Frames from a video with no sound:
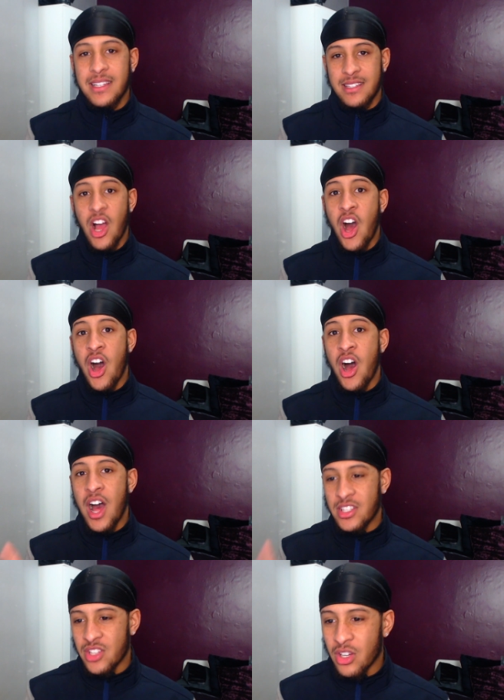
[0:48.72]
are
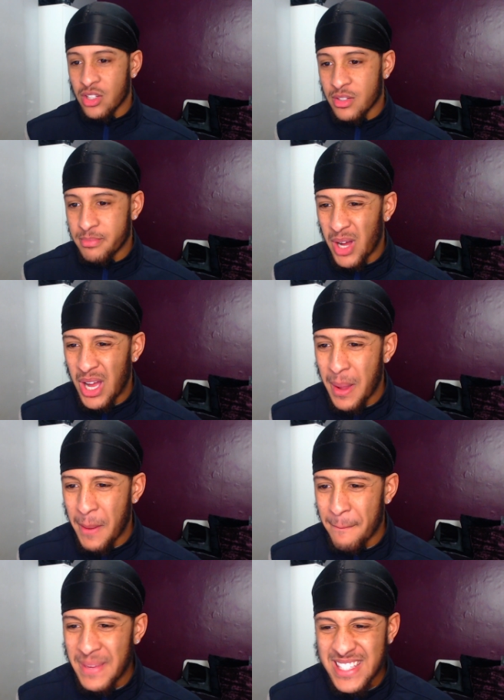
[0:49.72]
a song by
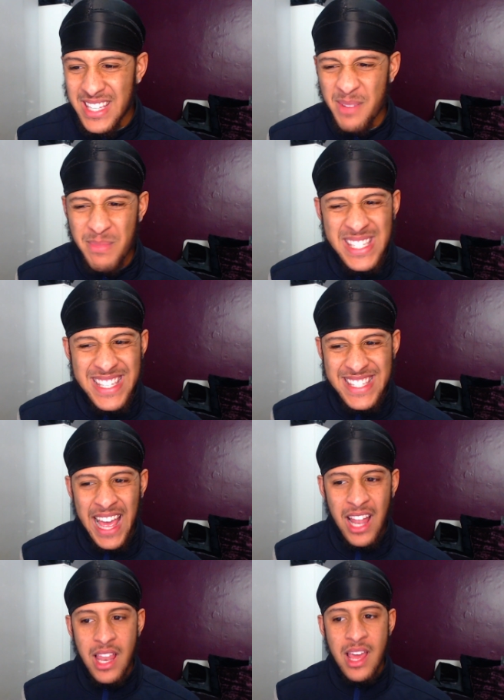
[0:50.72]

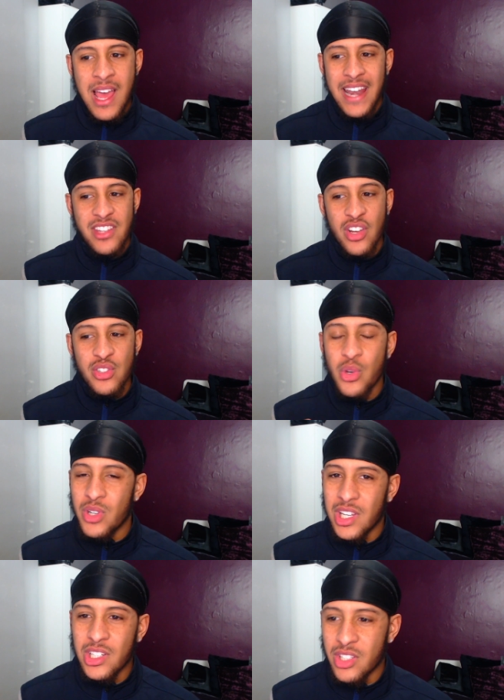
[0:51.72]
Miszel, and the song's
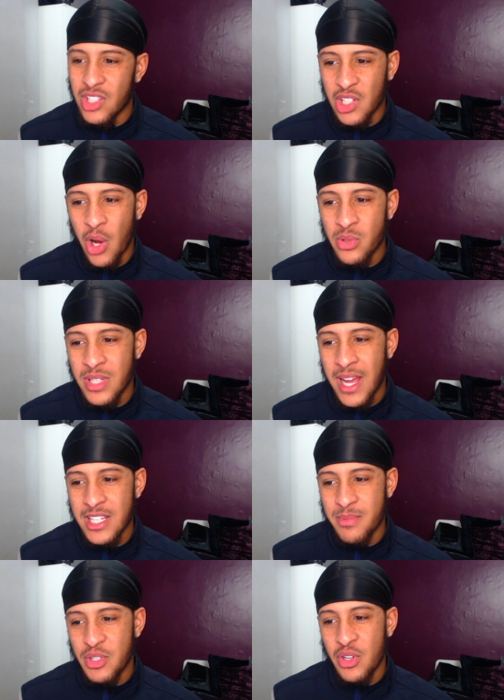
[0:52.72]
called Ligota, and
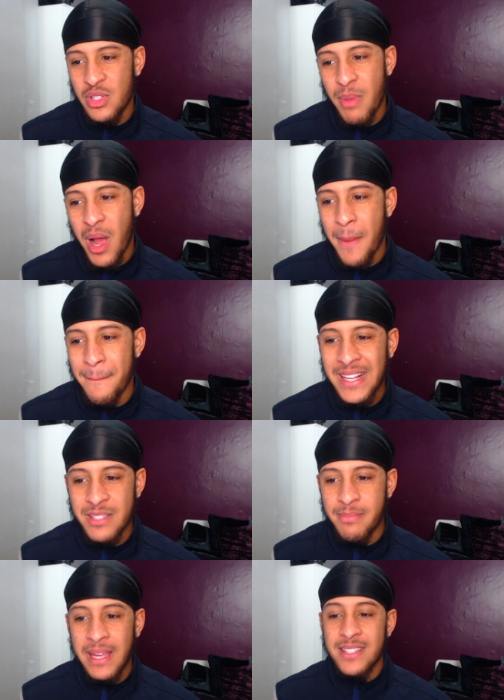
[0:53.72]
it's produced by
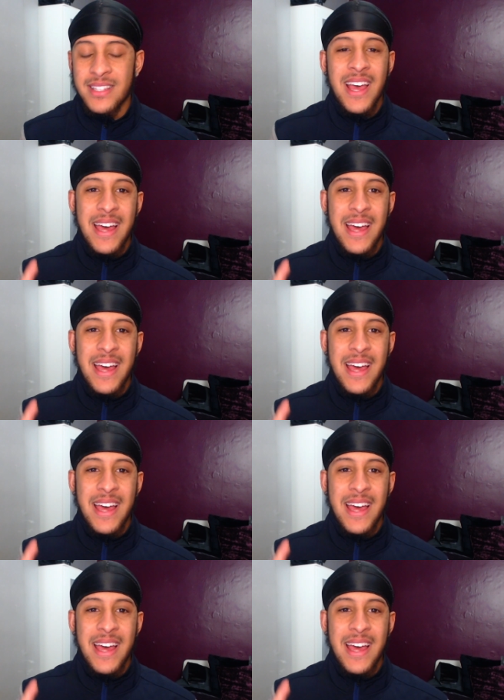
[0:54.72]
Migz Beats.